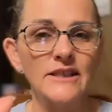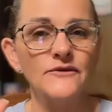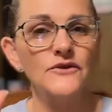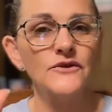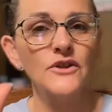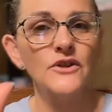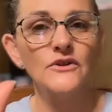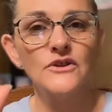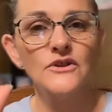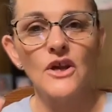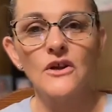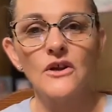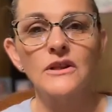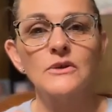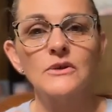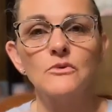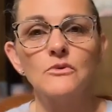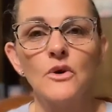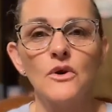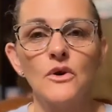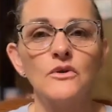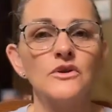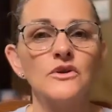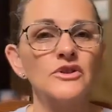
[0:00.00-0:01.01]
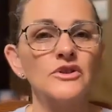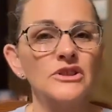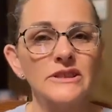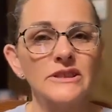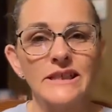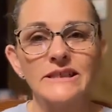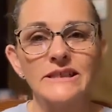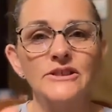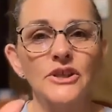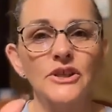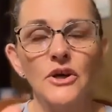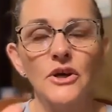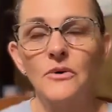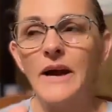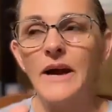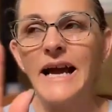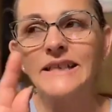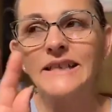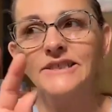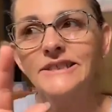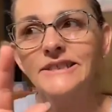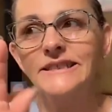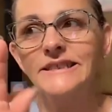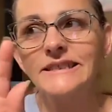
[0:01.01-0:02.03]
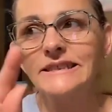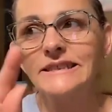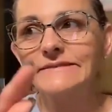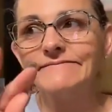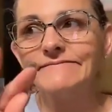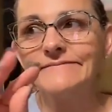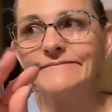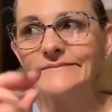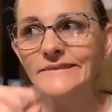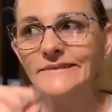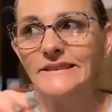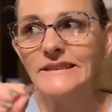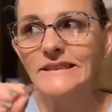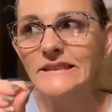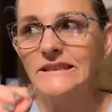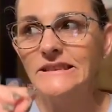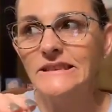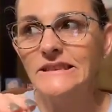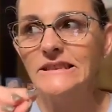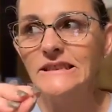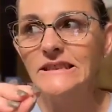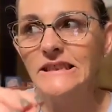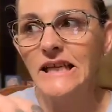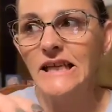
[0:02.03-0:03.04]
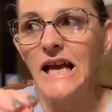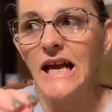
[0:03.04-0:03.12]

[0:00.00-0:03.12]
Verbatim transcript: That's for those holy rollers. You know, I just,